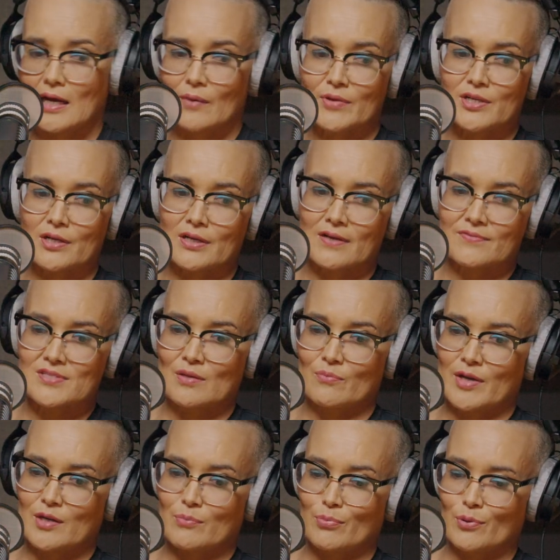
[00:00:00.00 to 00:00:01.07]
And we don't have
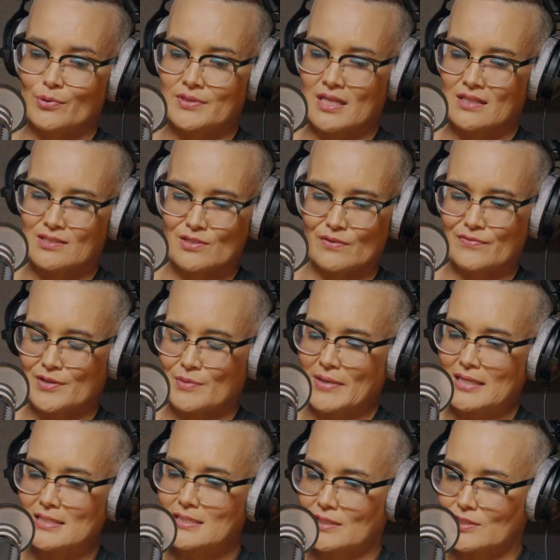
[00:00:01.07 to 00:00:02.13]
somewhere to put that. It's often
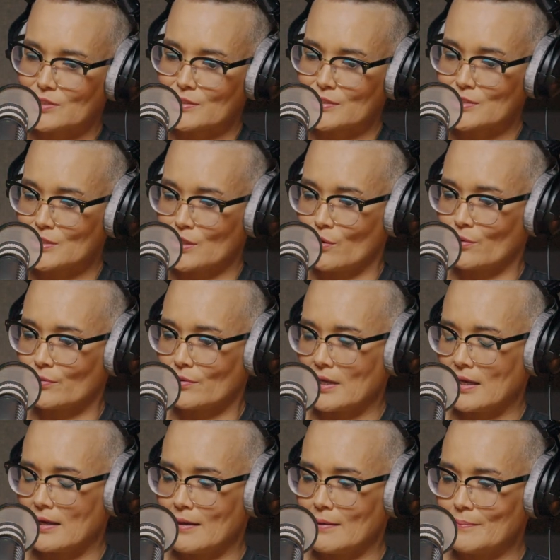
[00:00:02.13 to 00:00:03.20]
about sexual assault.
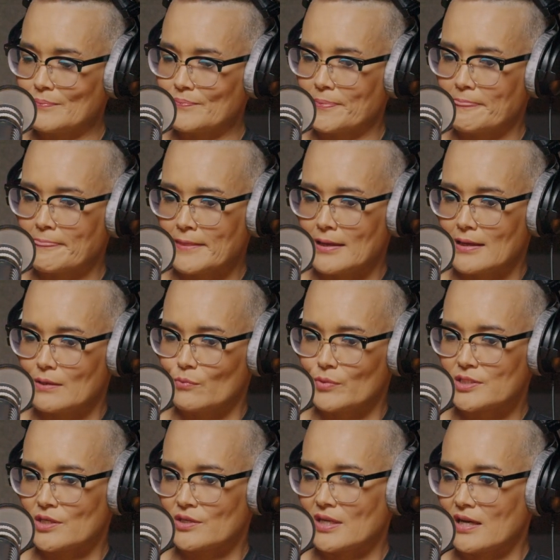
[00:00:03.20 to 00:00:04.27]

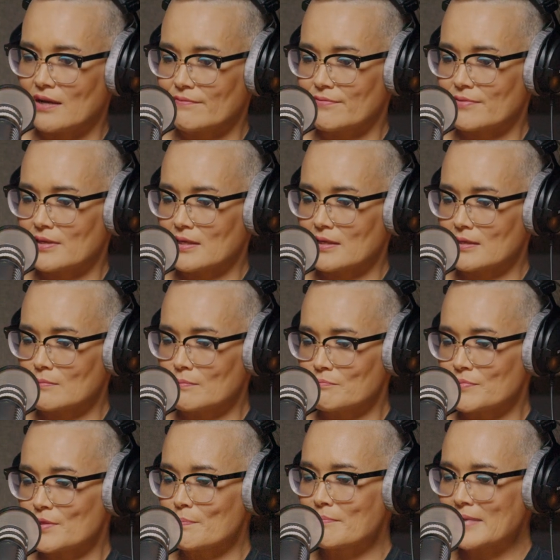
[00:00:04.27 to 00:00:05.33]
We don't have the
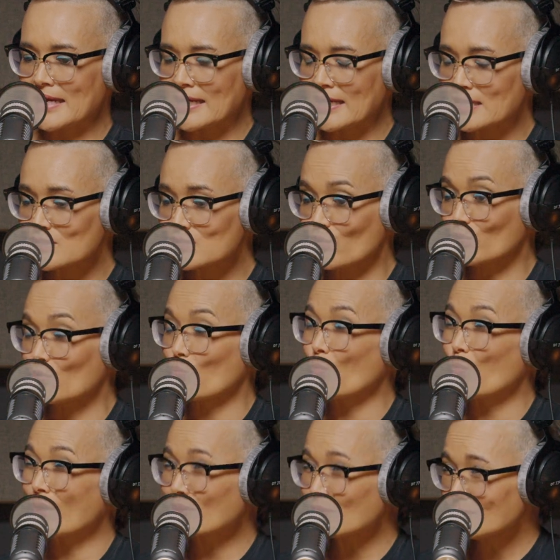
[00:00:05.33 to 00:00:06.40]
means or the
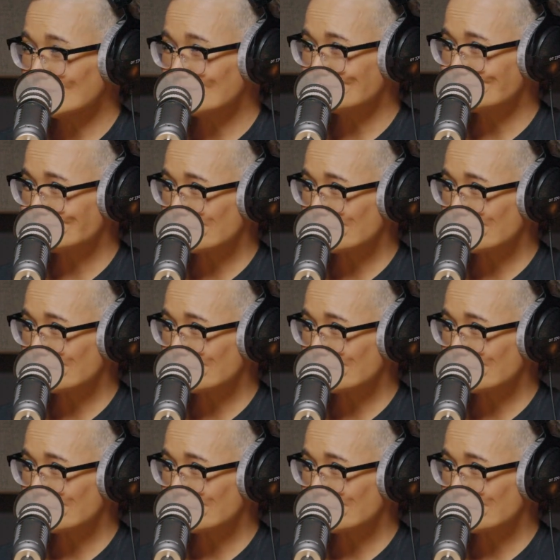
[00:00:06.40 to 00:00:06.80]
will